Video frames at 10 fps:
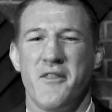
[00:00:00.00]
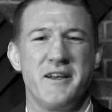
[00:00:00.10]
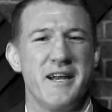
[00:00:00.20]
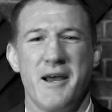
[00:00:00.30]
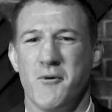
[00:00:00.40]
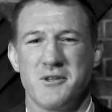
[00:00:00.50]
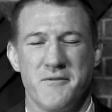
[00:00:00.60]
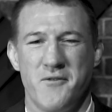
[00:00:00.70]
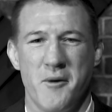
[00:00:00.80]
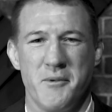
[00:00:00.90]
I don't think Nate
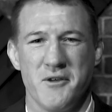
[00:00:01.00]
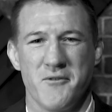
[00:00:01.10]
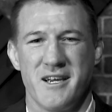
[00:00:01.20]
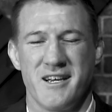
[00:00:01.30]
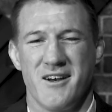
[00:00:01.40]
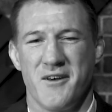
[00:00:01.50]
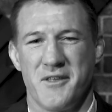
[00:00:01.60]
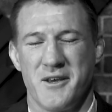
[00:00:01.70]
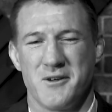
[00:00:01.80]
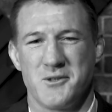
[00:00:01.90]
wants to fight me in the ring. I
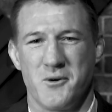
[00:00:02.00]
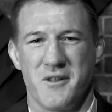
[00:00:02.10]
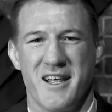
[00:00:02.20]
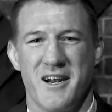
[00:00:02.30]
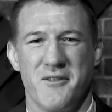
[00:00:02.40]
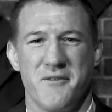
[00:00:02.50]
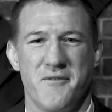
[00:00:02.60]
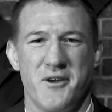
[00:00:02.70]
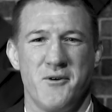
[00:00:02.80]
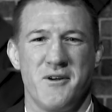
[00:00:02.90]
think I sorted that on the
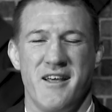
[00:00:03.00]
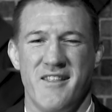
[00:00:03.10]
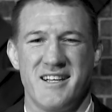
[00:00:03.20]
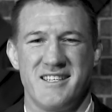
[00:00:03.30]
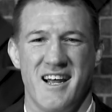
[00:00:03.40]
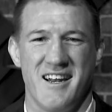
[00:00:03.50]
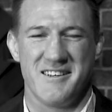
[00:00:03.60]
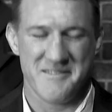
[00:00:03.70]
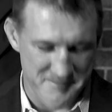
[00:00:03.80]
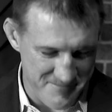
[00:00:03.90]
field, and that's
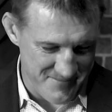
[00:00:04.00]
done.